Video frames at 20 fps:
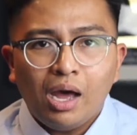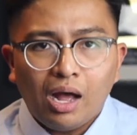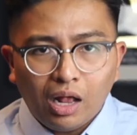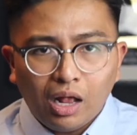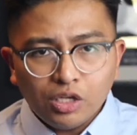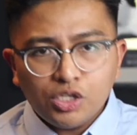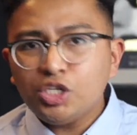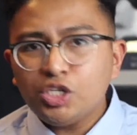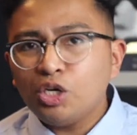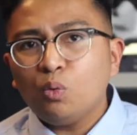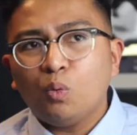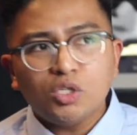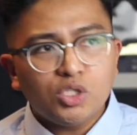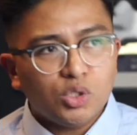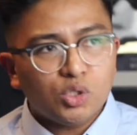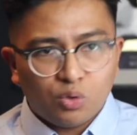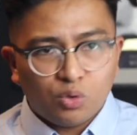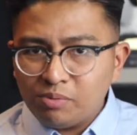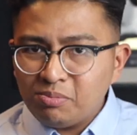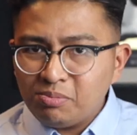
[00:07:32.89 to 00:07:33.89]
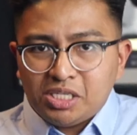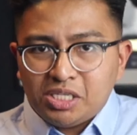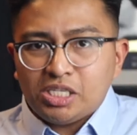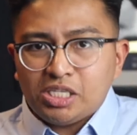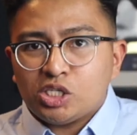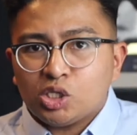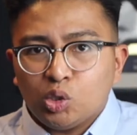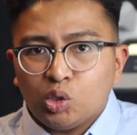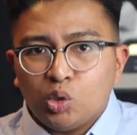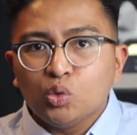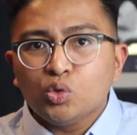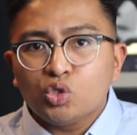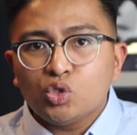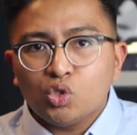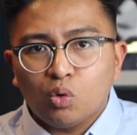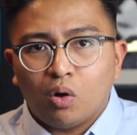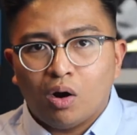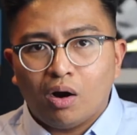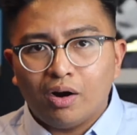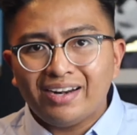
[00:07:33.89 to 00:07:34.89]
I'll share one story because it's close
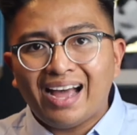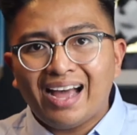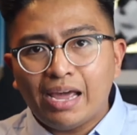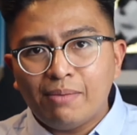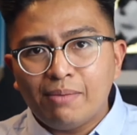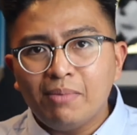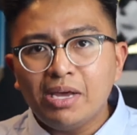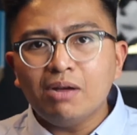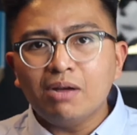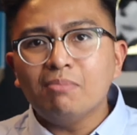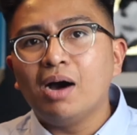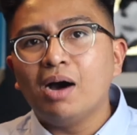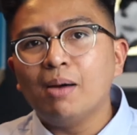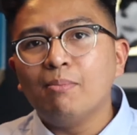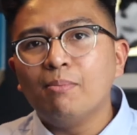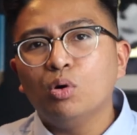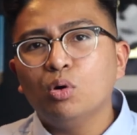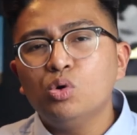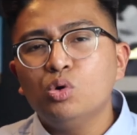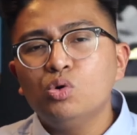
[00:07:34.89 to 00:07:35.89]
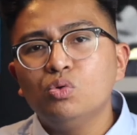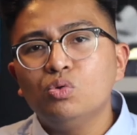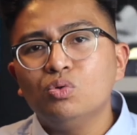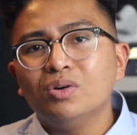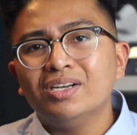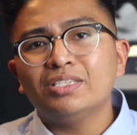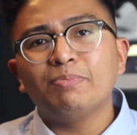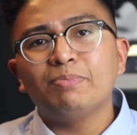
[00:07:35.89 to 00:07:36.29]
to heart. I met a mom who has